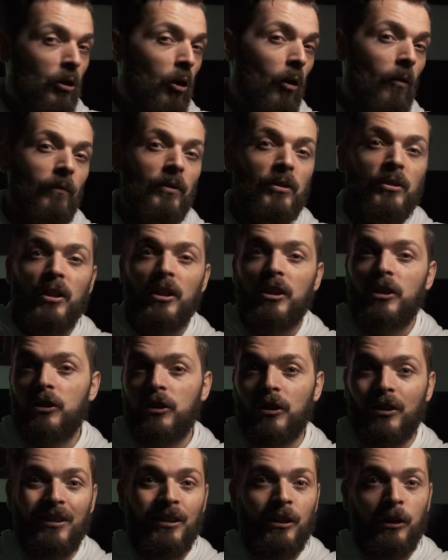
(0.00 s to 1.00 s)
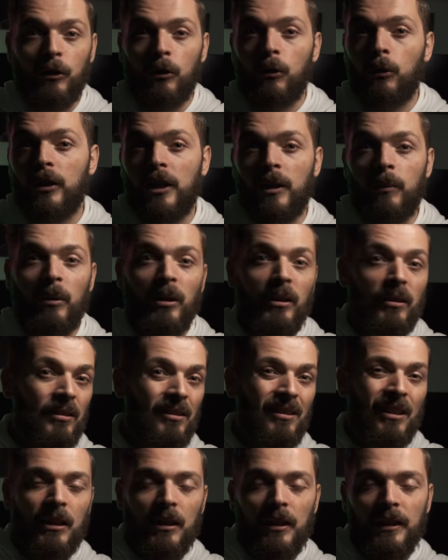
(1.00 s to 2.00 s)
conversation, no gimmicks,
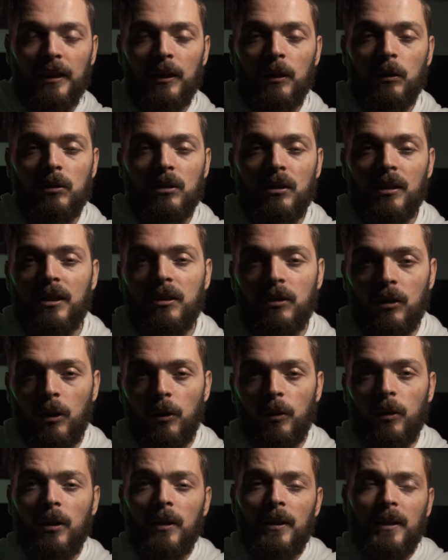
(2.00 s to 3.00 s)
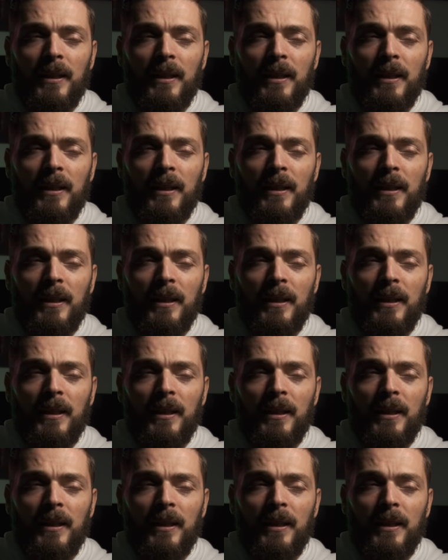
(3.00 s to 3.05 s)
nothing else, let's go.